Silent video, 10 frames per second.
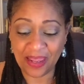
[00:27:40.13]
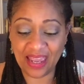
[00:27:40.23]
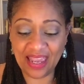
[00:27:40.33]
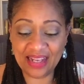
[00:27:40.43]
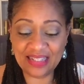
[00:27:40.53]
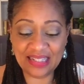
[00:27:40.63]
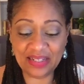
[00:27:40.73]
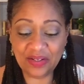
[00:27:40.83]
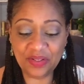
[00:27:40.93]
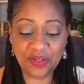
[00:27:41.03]
And
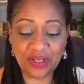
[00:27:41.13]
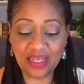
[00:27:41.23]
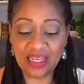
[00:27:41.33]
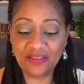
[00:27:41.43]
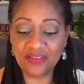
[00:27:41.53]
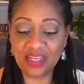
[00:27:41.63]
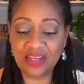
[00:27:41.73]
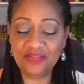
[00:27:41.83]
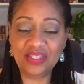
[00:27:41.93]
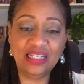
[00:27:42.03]
still you can give
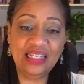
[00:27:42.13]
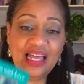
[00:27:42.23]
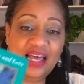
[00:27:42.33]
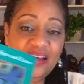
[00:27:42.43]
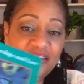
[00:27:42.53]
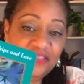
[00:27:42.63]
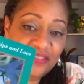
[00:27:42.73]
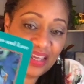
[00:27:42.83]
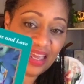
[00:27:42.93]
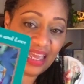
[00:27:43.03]
gifts and love
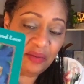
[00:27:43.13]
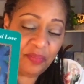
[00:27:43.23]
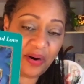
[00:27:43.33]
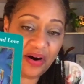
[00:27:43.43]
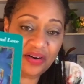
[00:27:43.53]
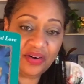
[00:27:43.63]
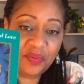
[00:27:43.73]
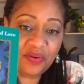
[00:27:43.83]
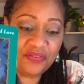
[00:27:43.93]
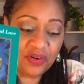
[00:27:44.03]
and partner
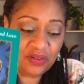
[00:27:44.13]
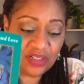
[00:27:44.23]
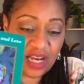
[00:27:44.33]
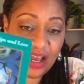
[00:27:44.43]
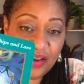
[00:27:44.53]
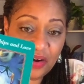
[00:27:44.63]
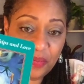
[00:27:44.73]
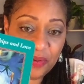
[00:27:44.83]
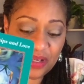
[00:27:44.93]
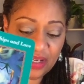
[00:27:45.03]
with your child
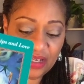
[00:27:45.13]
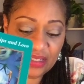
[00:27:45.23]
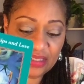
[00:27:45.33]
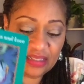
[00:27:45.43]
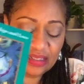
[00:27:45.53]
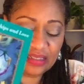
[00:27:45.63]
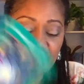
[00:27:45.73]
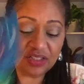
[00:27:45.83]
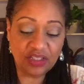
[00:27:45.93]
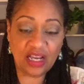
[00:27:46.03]
because
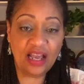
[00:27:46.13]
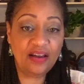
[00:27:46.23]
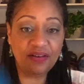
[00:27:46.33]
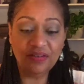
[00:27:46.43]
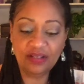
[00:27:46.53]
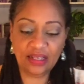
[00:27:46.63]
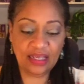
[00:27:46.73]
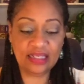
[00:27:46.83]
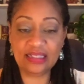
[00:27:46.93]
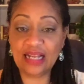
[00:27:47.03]
this child
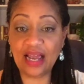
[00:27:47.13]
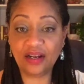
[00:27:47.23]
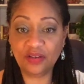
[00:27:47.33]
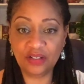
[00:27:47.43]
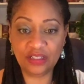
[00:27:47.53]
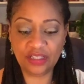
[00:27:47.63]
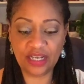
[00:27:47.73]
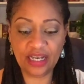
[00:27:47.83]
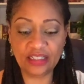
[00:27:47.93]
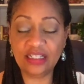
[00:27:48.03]
is not going to
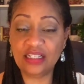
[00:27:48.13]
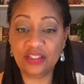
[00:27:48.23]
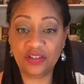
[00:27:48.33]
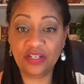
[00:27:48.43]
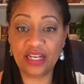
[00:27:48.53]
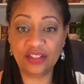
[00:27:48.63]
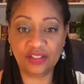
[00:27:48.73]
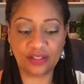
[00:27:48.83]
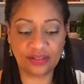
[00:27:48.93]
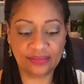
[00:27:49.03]
change. That's their nature.